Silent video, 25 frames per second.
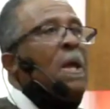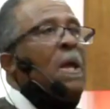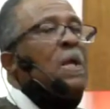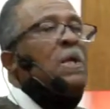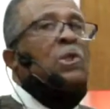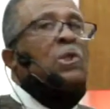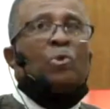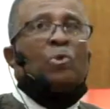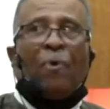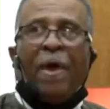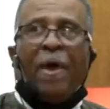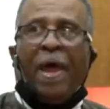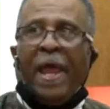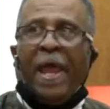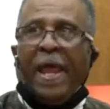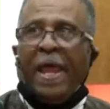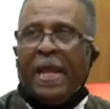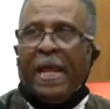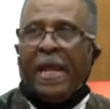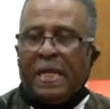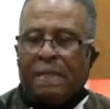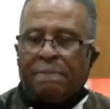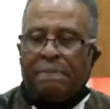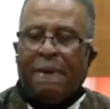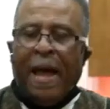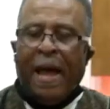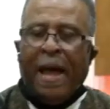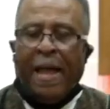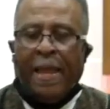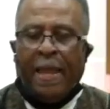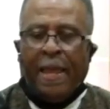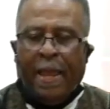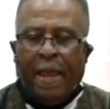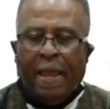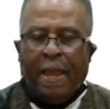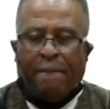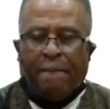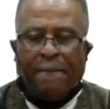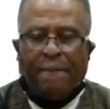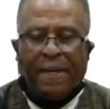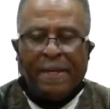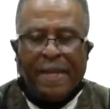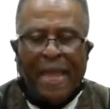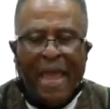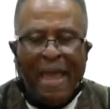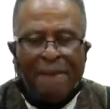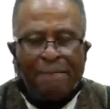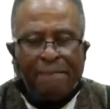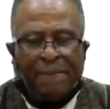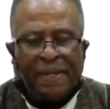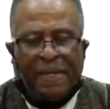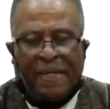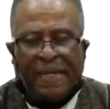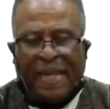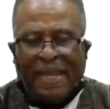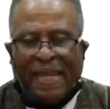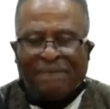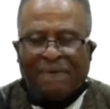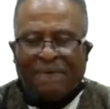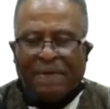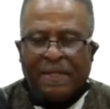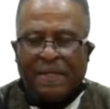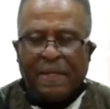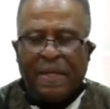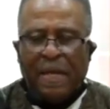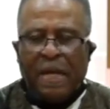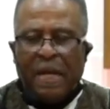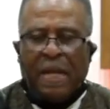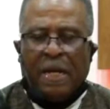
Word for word: trained by him and had been given